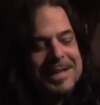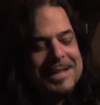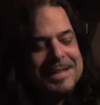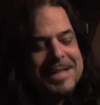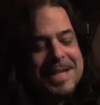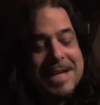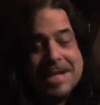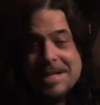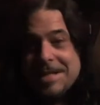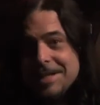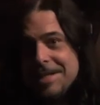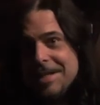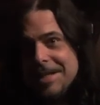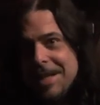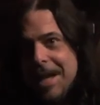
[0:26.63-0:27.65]
It is
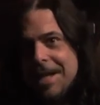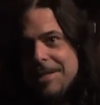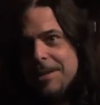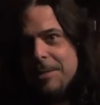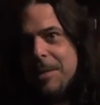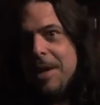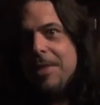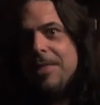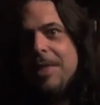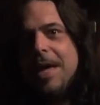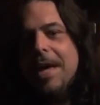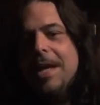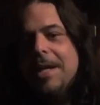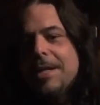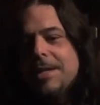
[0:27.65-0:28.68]
the days of the month,
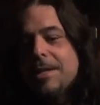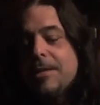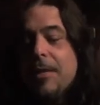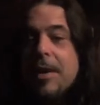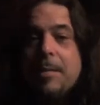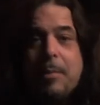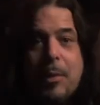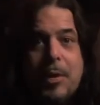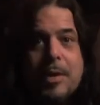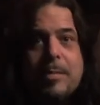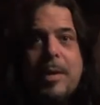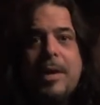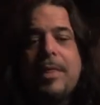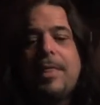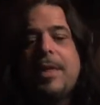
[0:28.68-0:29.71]
and this is a very important
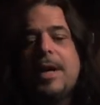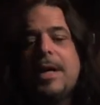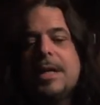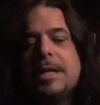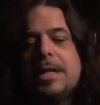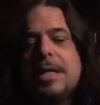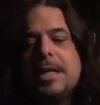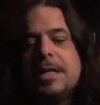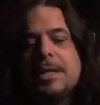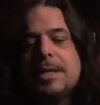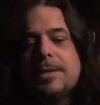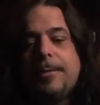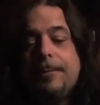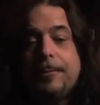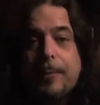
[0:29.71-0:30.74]
month.
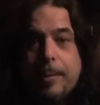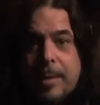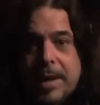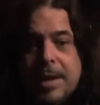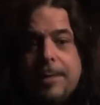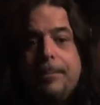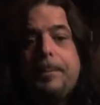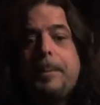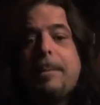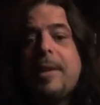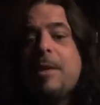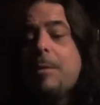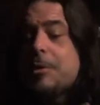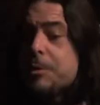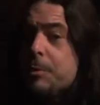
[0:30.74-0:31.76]
It's, for me,
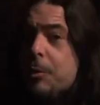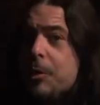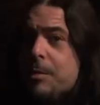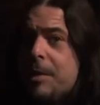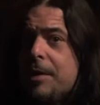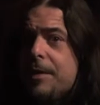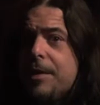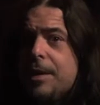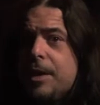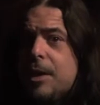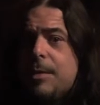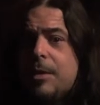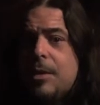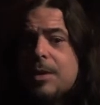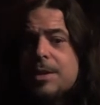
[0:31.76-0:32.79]
the most important month of the
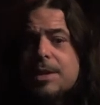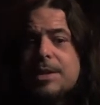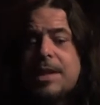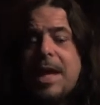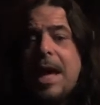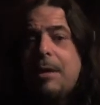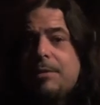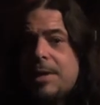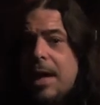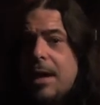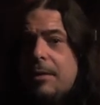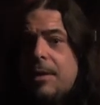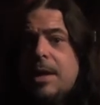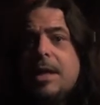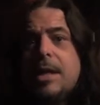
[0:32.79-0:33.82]
year because it's the
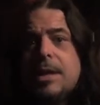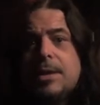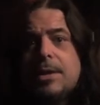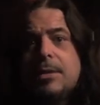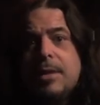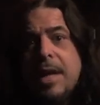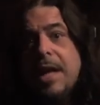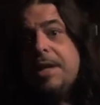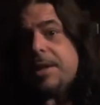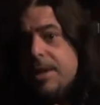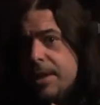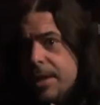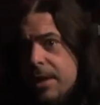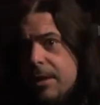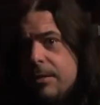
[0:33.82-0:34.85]
countdown to the end of
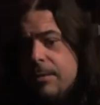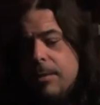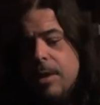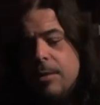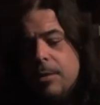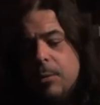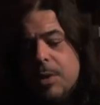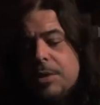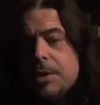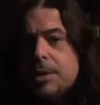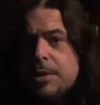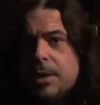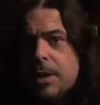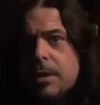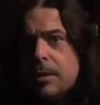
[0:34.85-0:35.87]
the year. You know, the
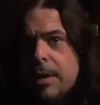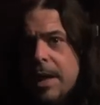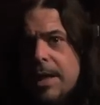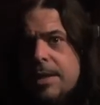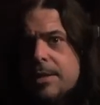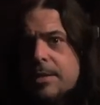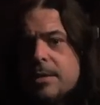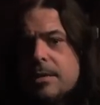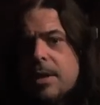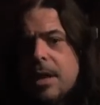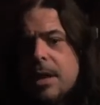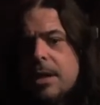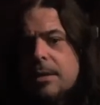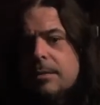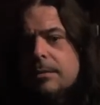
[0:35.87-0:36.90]
witch's year ends
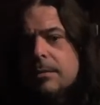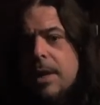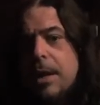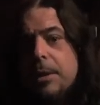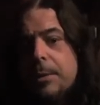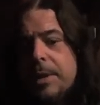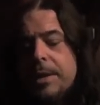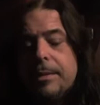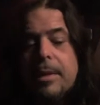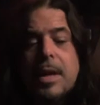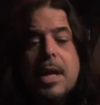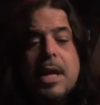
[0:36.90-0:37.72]
on Halloween.